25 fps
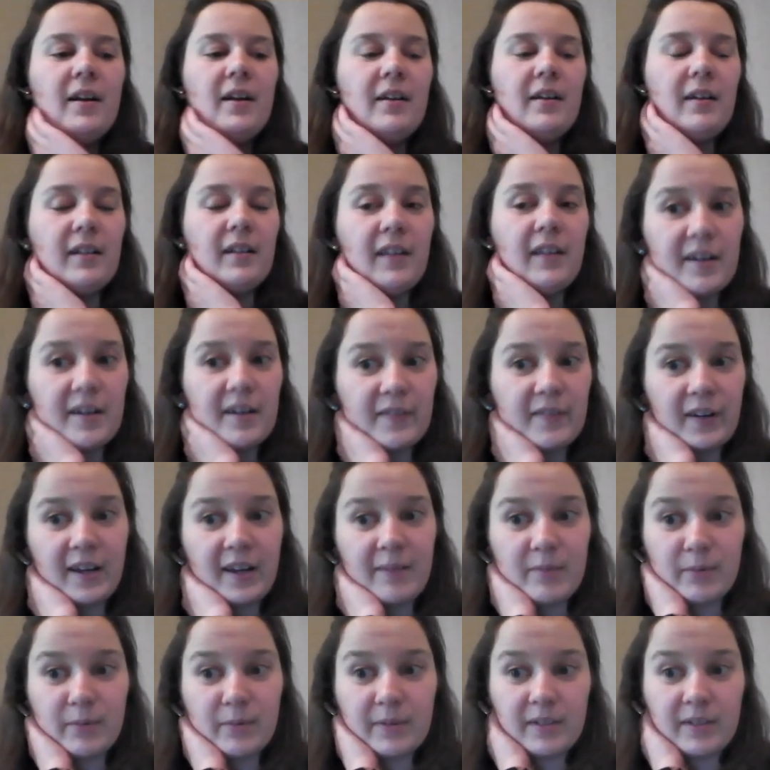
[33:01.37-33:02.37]
a lot of our
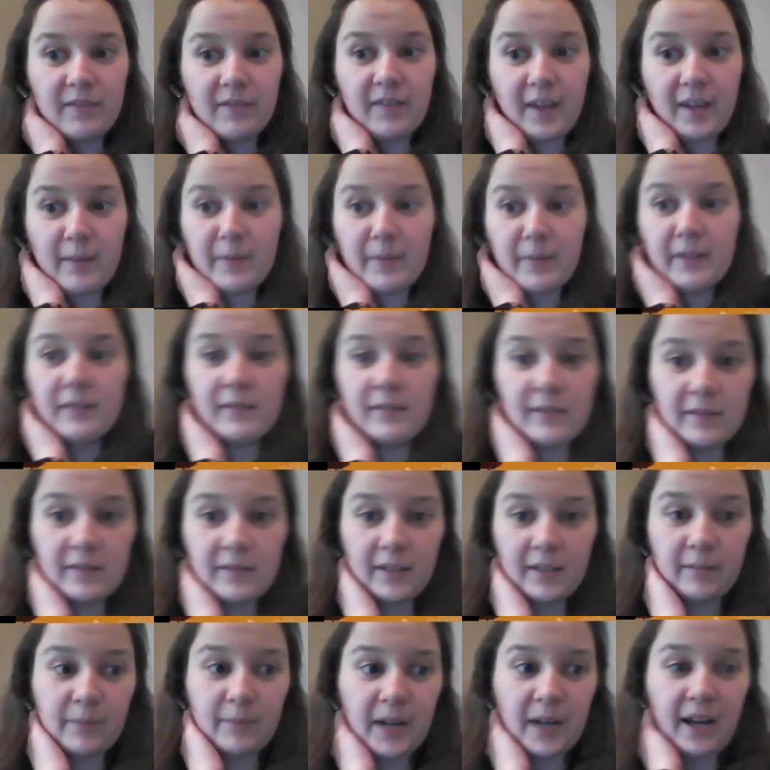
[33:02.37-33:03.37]
games went to famine
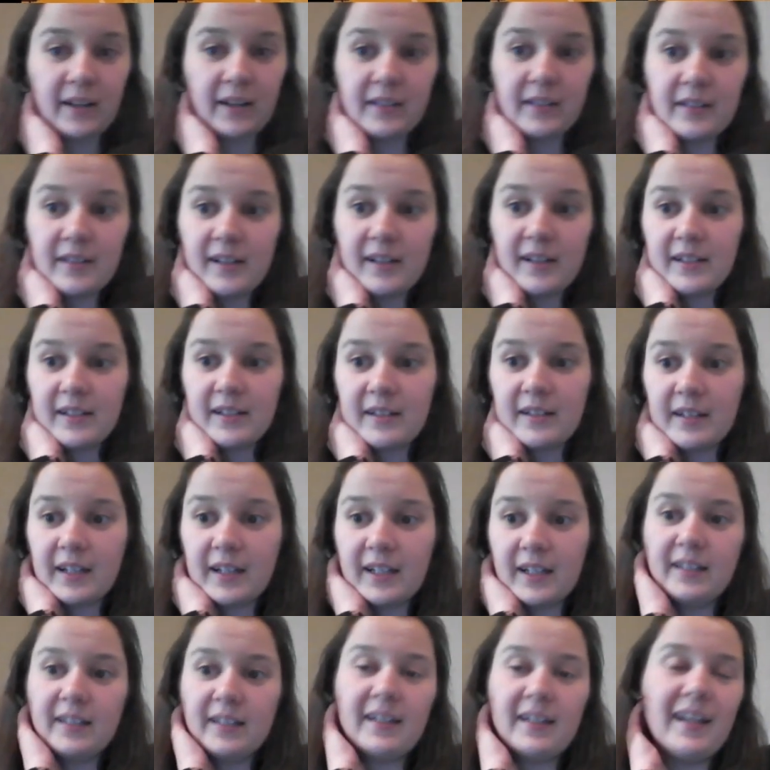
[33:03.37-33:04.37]
in practice last
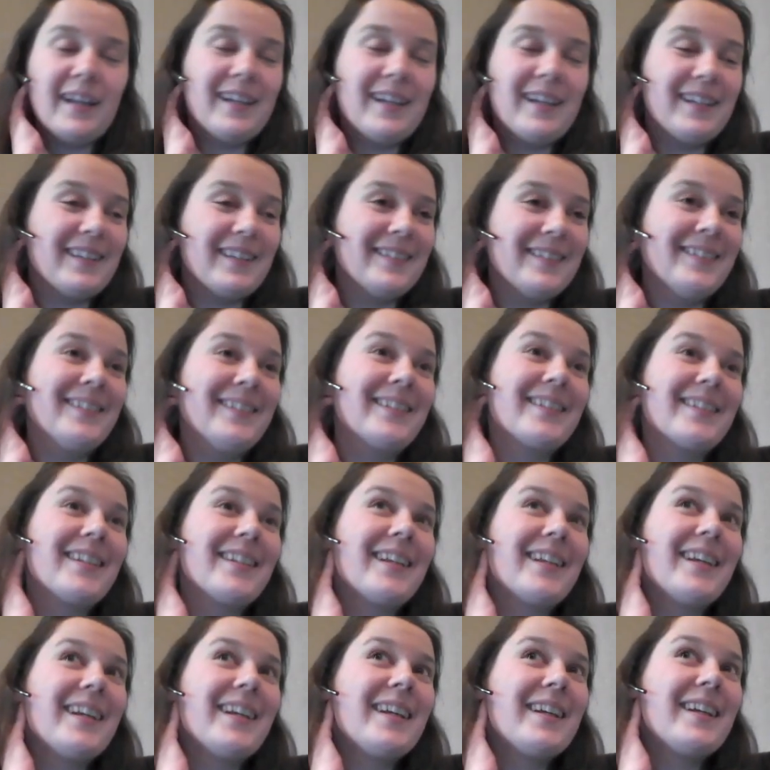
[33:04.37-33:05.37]
night, and
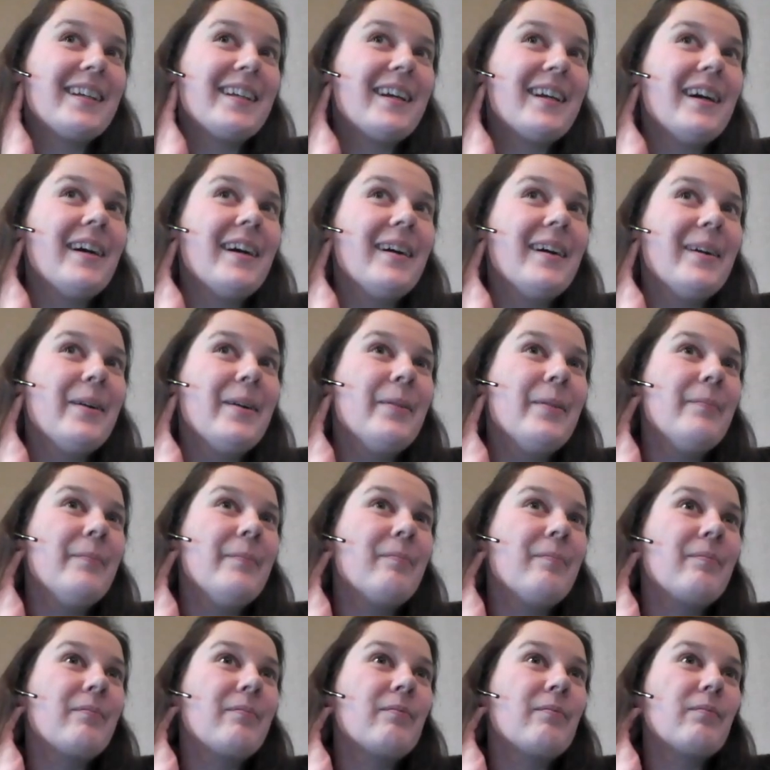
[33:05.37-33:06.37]

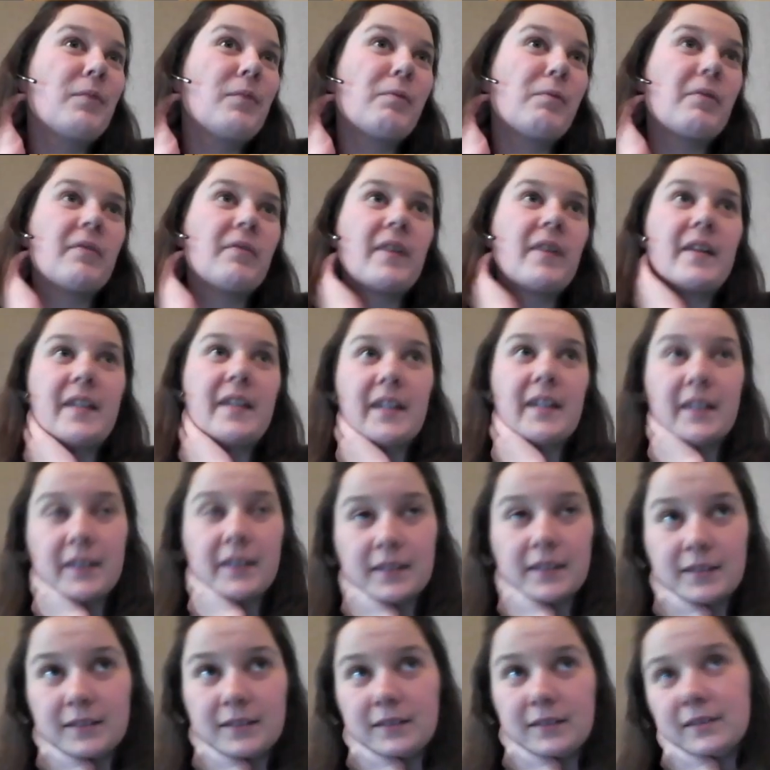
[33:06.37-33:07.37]
we were
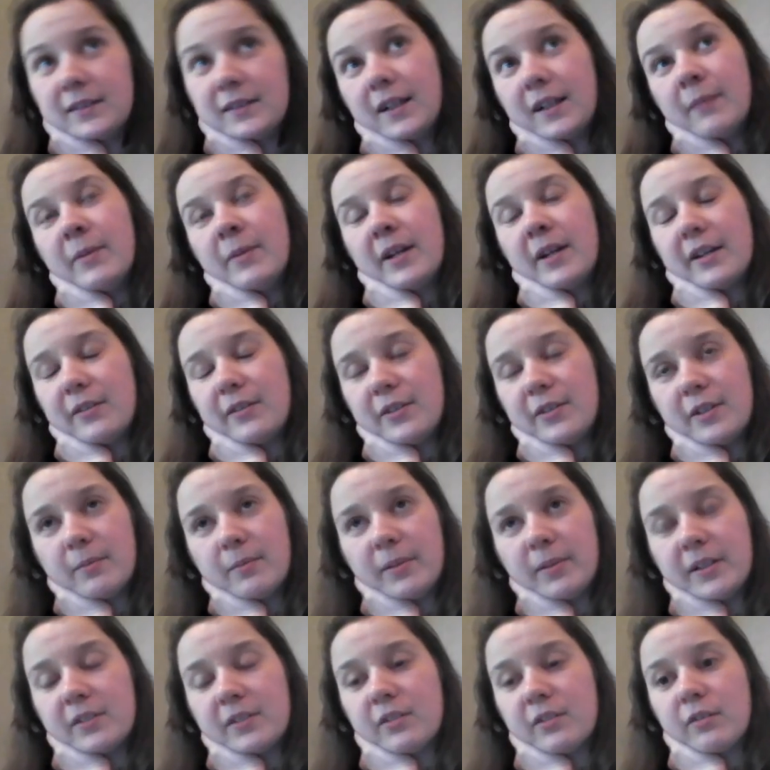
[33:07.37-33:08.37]
running. I mean, I used to
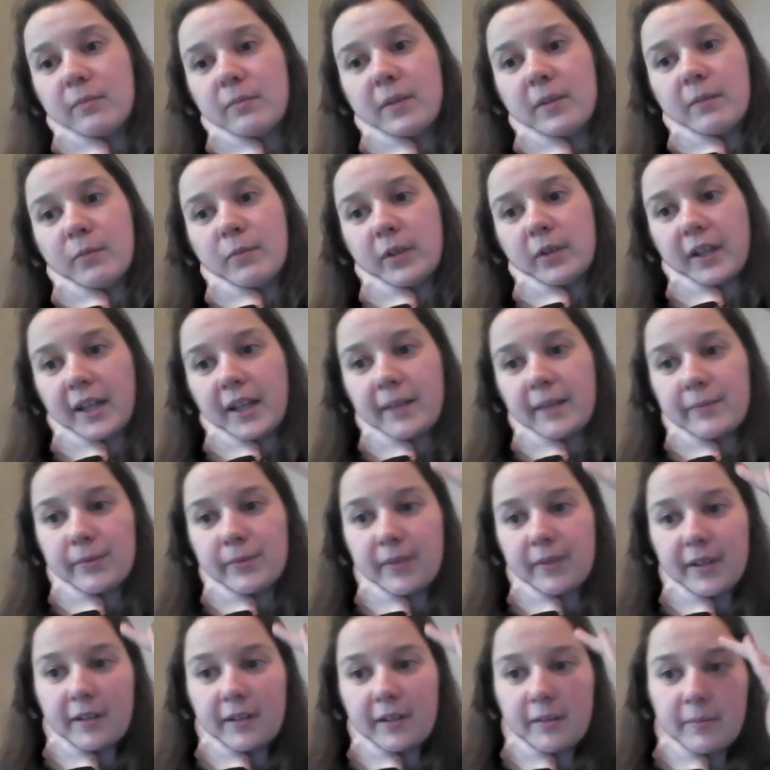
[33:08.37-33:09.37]
play so many more games
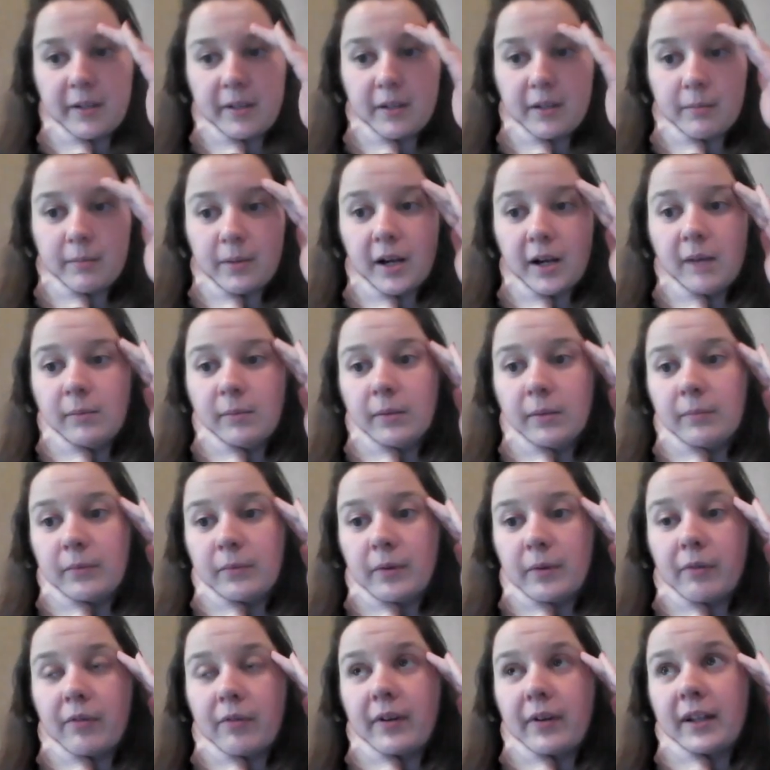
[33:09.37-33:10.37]
without it being a problem. We
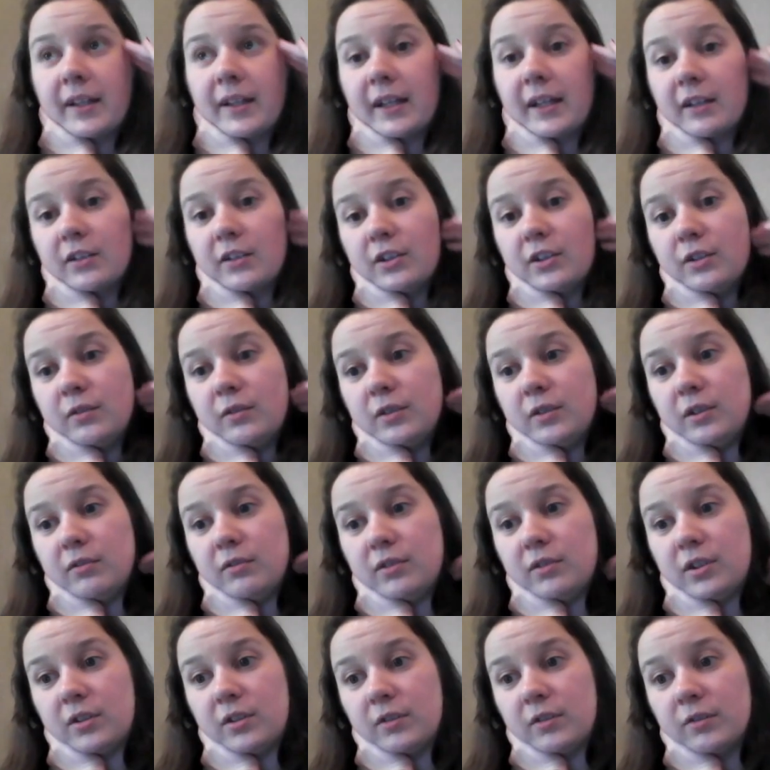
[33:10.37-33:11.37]
were running like
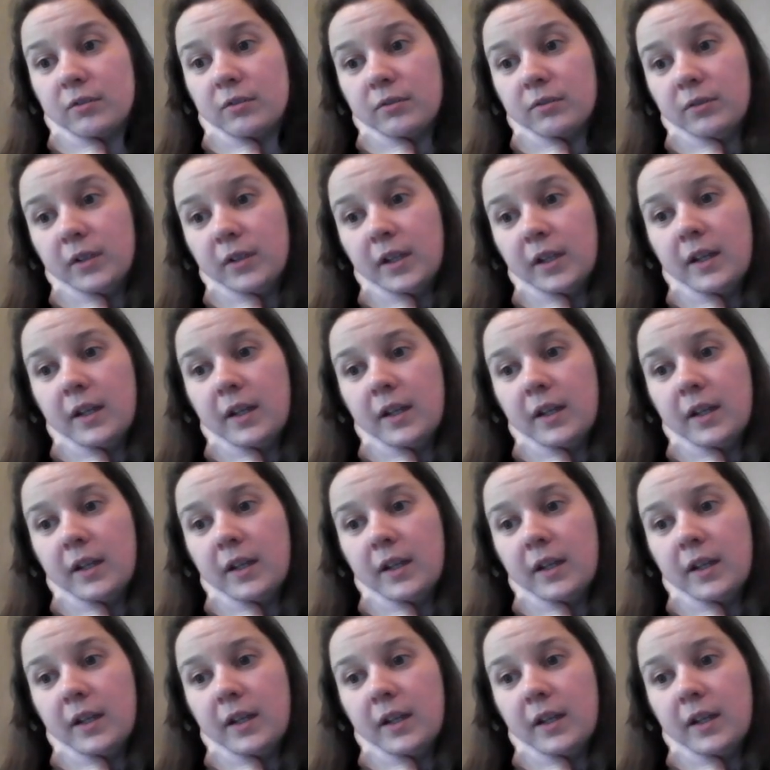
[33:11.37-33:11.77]
2-2-2-2